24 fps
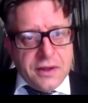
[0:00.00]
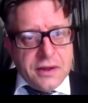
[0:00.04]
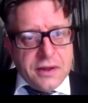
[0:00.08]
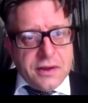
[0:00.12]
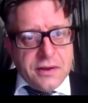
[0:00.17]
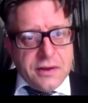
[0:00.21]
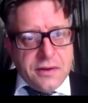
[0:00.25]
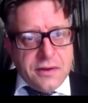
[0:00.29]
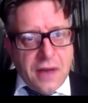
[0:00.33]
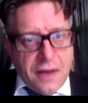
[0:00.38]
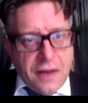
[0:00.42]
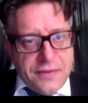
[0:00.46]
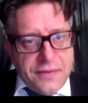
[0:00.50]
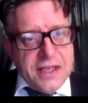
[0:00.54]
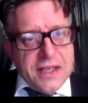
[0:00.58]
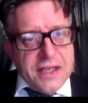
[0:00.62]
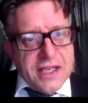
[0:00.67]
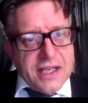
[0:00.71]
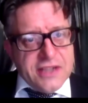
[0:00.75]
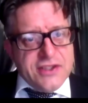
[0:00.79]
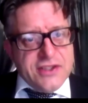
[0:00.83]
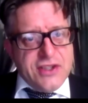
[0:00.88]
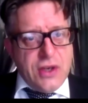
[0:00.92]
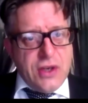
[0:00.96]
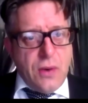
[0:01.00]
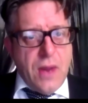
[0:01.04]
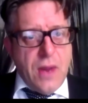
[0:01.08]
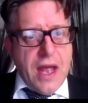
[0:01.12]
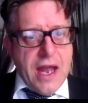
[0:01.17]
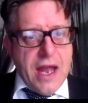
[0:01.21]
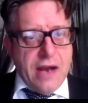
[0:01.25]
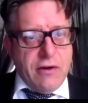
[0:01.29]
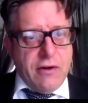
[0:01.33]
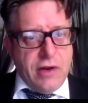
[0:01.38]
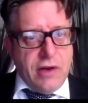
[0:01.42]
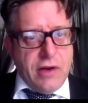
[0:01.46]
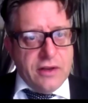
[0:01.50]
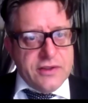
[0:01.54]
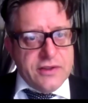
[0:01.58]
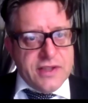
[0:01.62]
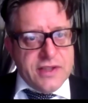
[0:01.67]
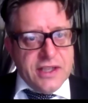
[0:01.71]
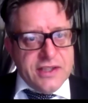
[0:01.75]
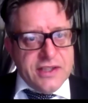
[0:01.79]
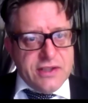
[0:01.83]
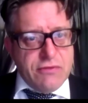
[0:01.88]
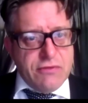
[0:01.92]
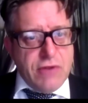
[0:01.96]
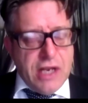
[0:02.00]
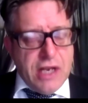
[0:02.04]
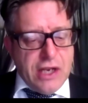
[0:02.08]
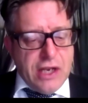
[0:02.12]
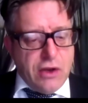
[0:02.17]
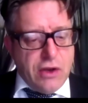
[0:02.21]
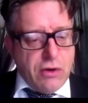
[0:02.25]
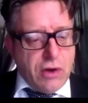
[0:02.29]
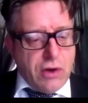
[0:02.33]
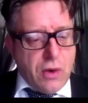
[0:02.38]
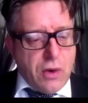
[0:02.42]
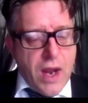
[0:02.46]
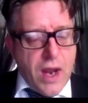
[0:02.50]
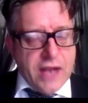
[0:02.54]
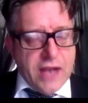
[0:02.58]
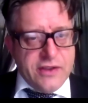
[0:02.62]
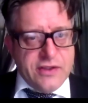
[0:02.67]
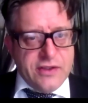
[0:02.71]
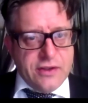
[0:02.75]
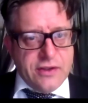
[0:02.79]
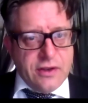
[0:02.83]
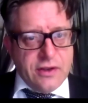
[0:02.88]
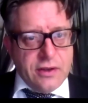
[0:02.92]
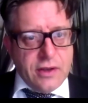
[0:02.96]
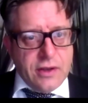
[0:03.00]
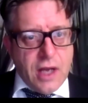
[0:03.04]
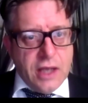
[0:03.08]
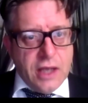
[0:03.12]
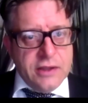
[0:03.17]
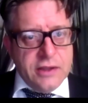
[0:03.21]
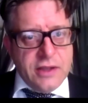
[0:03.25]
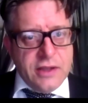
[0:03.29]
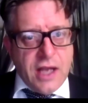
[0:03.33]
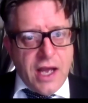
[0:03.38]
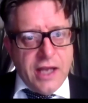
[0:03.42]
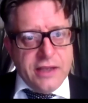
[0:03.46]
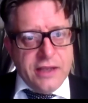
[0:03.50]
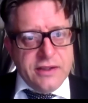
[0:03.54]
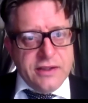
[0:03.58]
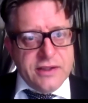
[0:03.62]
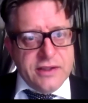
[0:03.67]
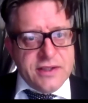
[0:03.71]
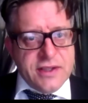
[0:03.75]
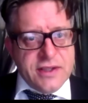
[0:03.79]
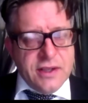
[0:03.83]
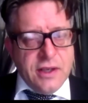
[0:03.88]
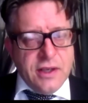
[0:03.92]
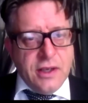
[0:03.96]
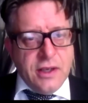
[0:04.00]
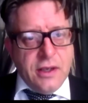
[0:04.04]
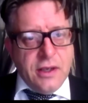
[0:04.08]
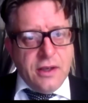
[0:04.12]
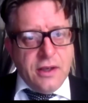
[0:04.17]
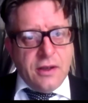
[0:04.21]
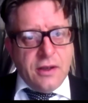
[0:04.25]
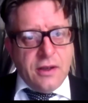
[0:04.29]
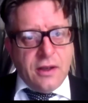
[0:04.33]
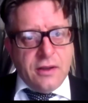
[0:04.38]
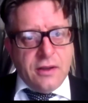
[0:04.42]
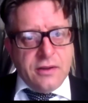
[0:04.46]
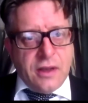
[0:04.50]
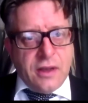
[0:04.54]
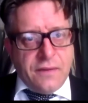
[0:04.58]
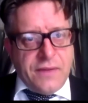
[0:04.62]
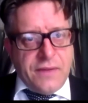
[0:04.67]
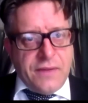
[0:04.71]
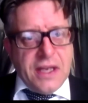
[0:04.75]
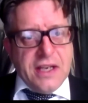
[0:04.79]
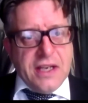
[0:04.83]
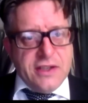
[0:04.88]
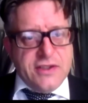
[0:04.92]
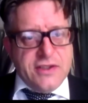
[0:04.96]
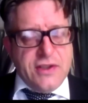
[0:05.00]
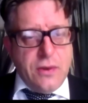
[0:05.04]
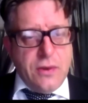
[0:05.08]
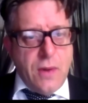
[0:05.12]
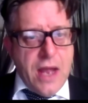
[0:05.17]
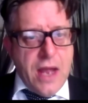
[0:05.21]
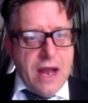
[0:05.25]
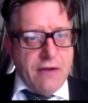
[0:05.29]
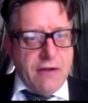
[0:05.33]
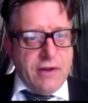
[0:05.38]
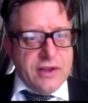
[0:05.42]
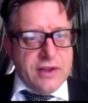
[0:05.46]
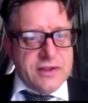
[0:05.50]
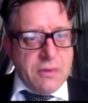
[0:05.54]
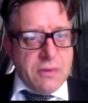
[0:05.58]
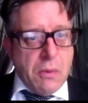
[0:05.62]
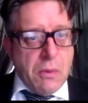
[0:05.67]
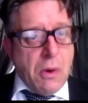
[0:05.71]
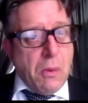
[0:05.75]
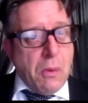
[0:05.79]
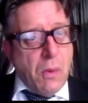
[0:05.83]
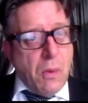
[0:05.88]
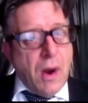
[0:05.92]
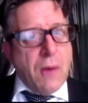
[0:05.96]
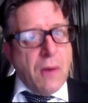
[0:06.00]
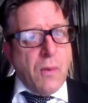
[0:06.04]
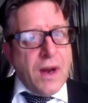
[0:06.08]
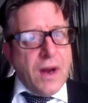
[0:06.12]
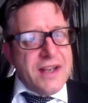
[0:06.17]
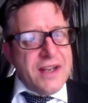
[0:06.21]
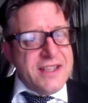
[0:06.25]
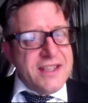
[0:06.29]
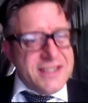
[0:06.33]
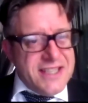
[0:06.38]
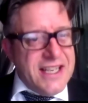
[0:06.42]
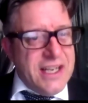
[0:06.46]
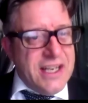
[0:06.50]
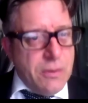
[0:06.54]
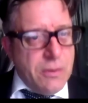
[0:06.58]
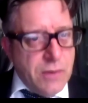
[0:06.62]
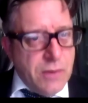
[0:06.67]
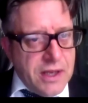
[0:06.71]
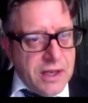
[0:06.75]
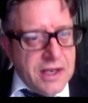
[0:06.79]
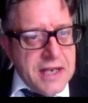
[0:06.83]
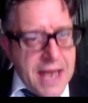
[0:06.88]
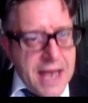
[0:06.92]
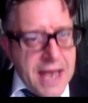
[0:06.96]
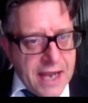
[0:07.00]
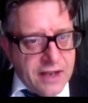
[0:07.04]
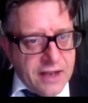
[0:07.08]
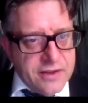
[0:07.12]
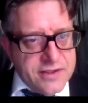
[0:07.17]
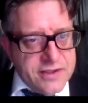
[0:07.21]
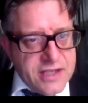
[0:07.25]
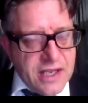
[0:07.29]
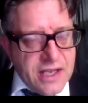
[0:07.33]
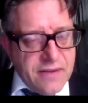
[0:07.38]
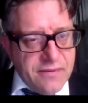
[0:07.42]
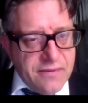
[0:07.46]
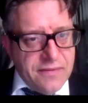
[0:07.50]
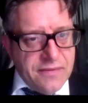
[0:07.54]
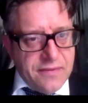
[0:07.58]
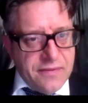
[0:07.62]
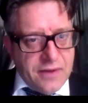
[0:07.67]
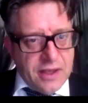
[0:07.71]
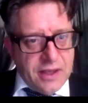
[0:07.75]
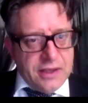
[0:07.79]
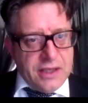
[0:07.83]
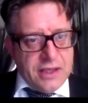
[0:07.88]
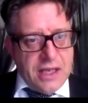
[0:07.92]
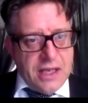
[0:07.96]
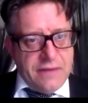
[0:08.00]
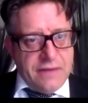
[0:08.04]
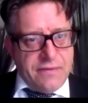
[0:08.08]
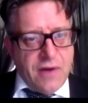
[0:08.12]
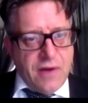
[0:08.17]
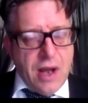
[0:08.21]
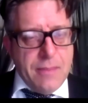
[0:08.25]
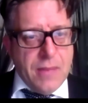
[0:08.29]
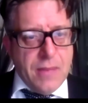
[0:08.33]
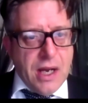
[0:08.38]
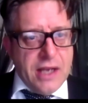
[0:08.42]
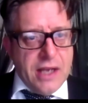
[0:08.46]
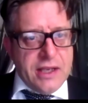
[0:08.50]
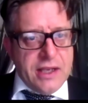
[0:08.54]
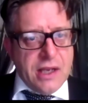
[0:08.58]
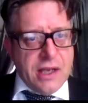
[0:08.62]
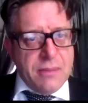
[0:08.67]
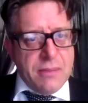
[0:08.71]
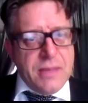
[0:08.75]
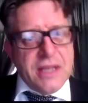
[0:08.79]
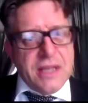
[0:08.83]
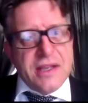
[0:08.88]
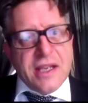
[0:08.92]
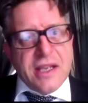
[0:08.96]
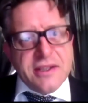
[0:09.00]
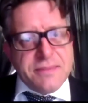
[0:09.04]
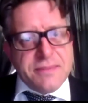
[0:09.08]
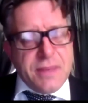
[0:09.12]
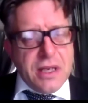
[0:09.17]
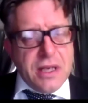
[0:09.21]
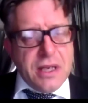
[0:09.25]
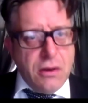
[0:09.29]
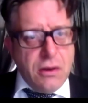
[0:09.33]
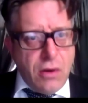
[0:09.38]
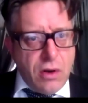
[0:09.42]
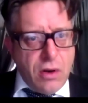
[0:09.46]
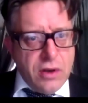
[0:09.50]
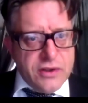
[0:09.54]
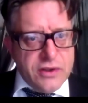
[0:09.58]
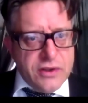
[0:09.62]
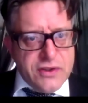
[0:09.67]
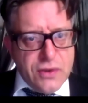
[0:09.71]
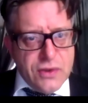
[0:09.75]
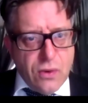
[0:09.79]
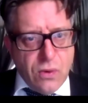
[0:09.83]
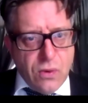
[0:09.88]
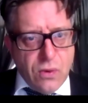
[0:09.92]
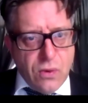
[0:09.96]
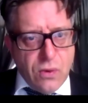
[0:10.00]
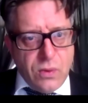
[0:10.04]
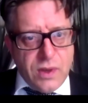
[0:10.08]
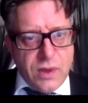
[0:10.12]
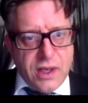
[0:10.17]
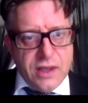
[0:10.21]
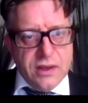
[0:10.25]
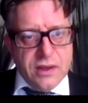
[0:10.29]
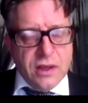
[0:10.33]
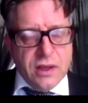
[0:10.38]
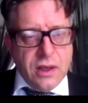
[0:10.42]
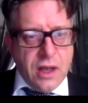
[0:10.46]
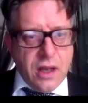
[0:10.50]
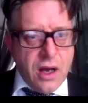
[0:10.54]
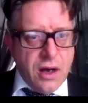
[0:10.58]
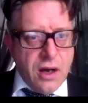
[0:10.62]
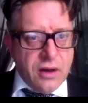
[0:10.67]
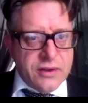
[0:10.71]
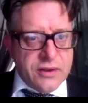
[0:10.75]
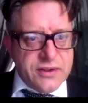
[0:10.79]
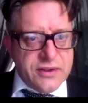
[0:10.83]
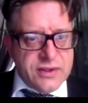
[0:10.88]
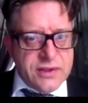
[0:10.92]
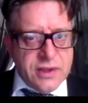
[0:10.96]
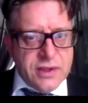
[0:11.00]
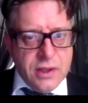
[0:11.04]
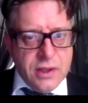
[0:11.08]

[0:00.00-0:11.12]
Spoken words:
there's 2 areas, and it's a really good question. And I think there's 2 areas. One is dealing with a negative, if I may. I mean, there's been a lot of talk in the last